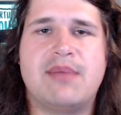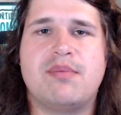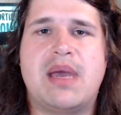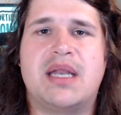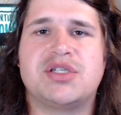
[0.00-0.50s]
a
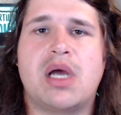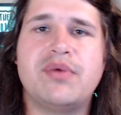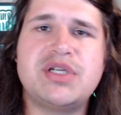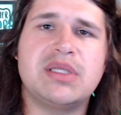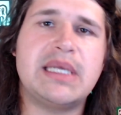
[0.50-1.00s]
manager,
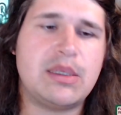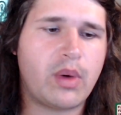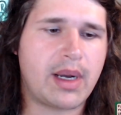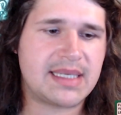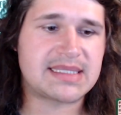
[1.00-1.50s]
originally
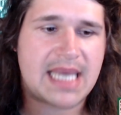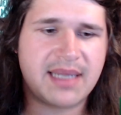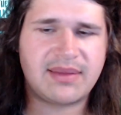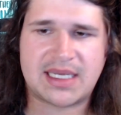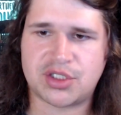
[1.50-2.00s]
when I
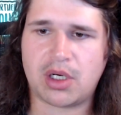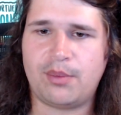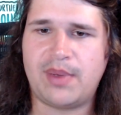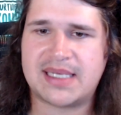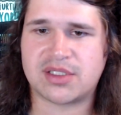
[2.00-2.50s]
started that
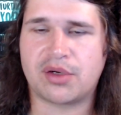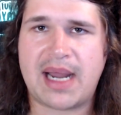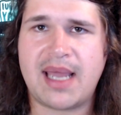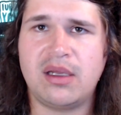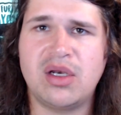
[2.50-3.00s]
job as a
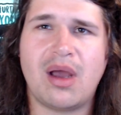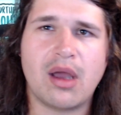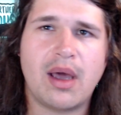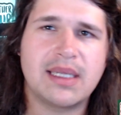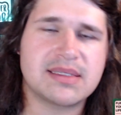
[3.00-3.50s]
grad, I
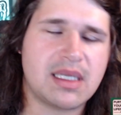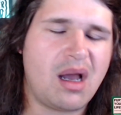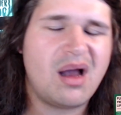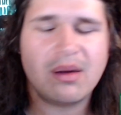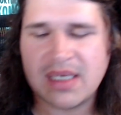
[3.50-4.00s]
kind of said,
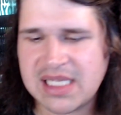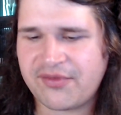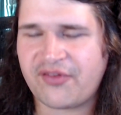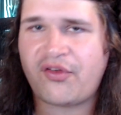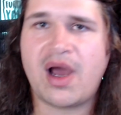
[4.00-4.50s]
I'm going to give
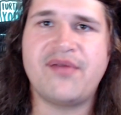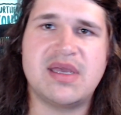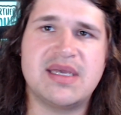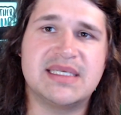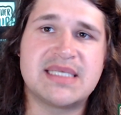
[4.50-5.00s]
it 5
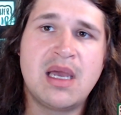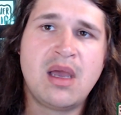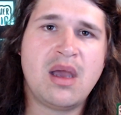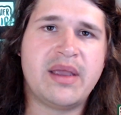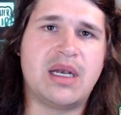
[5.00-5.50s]
years.
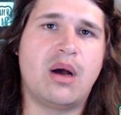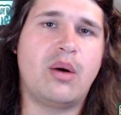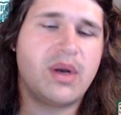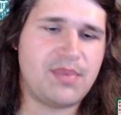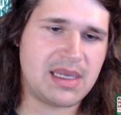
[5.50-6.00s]
I
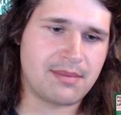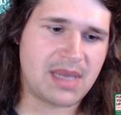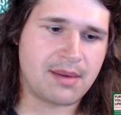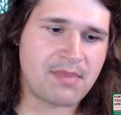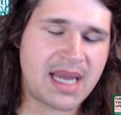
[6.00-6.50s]
want to be
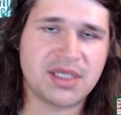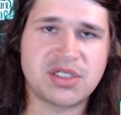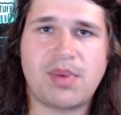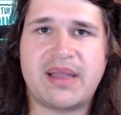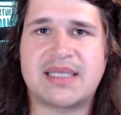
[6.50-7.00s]
a manager
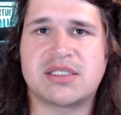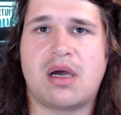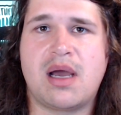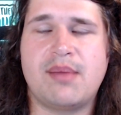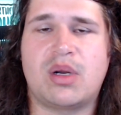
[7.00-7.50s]
by that
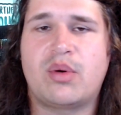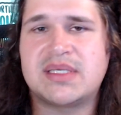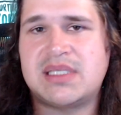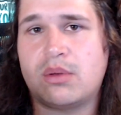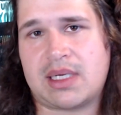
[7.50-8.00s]
time, and I want
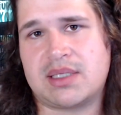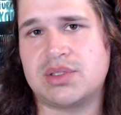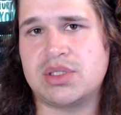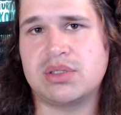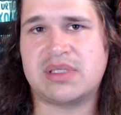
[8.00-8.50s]
to see what I can
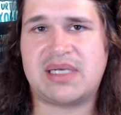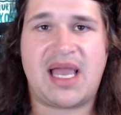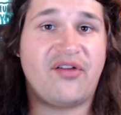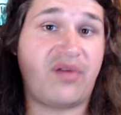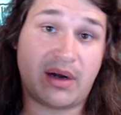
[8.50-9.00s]
do and
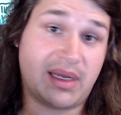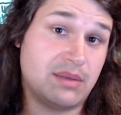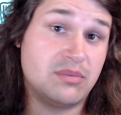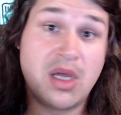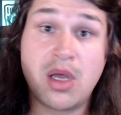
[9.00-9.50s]
how far I can,